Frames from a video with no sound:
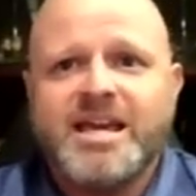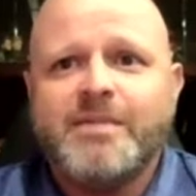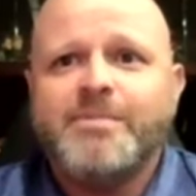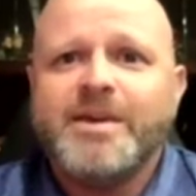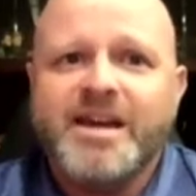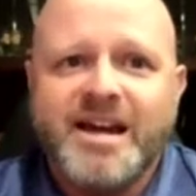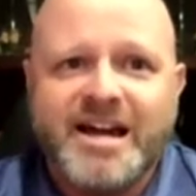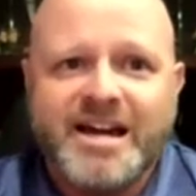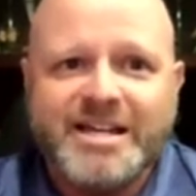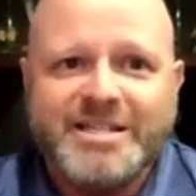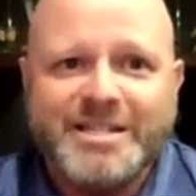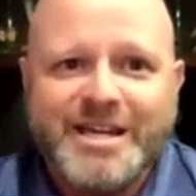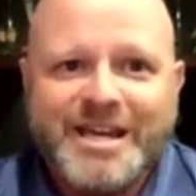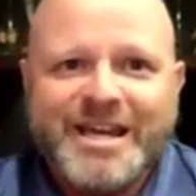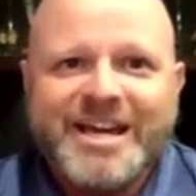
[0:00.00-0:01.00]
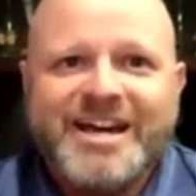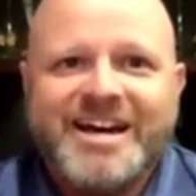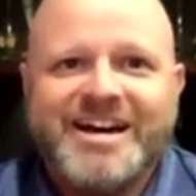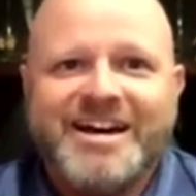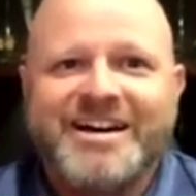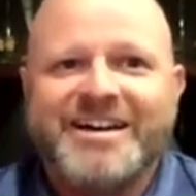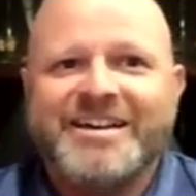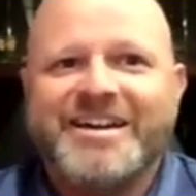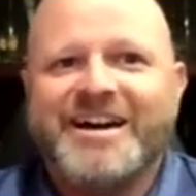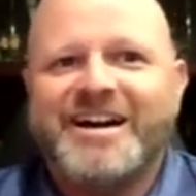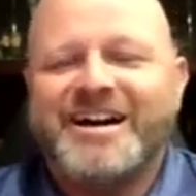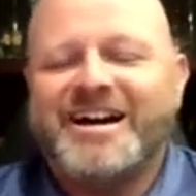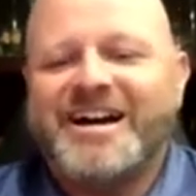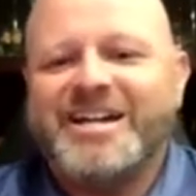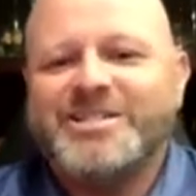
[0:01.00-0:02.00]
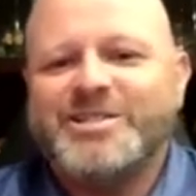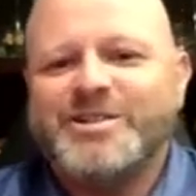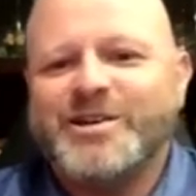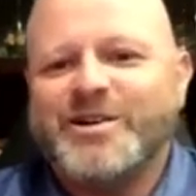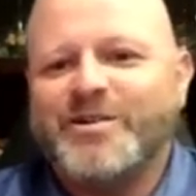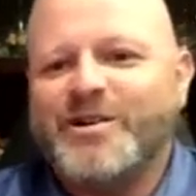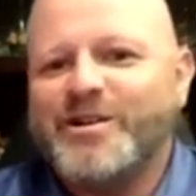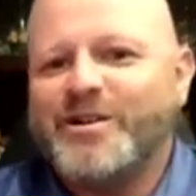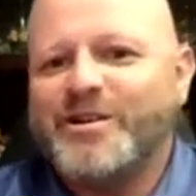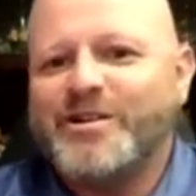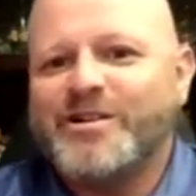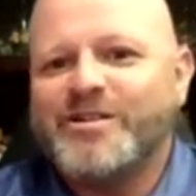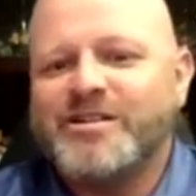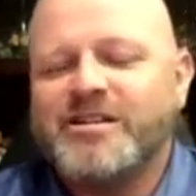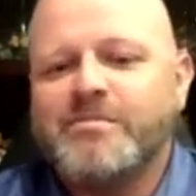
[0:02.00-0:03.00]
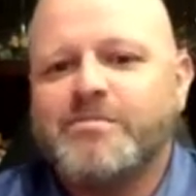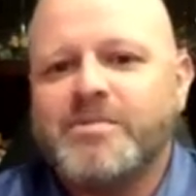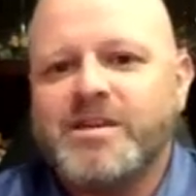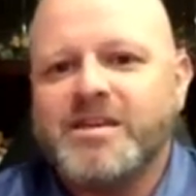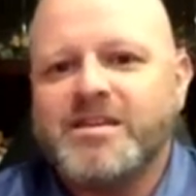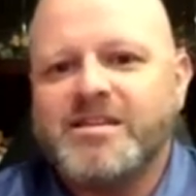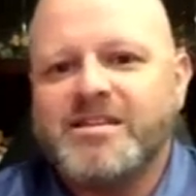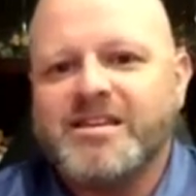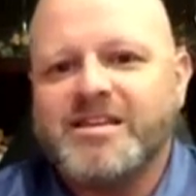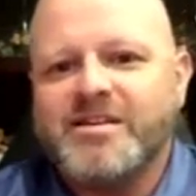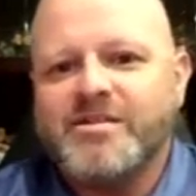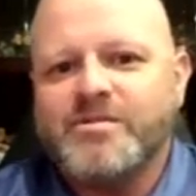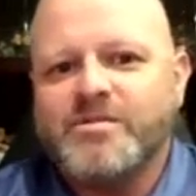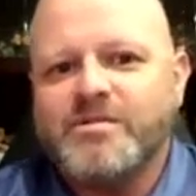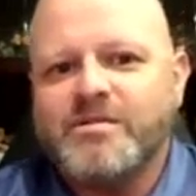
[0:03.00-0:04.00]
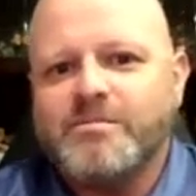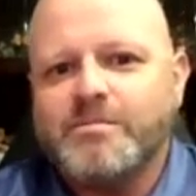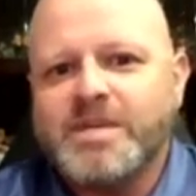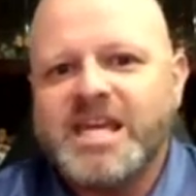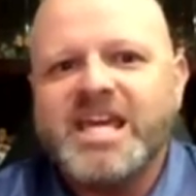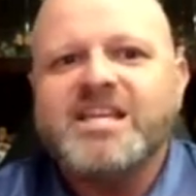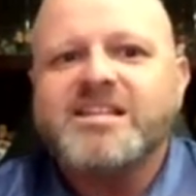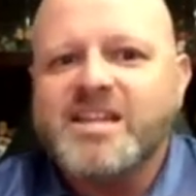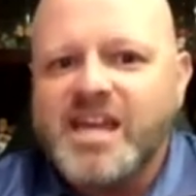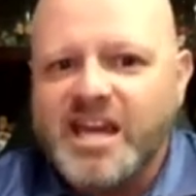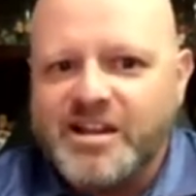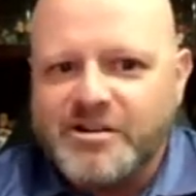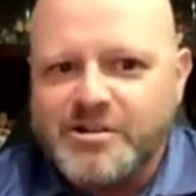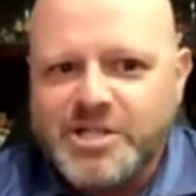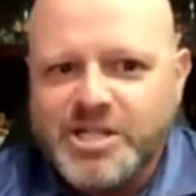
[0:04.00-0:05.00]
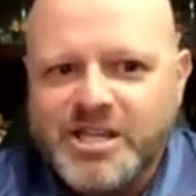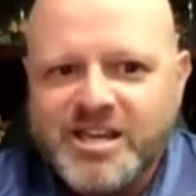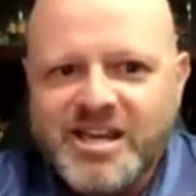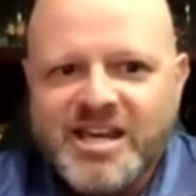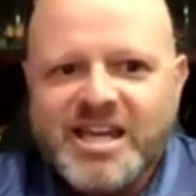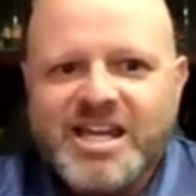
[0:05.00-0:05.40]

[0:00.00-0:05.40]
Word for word: KPIs, as you know, are going to be, key indicators.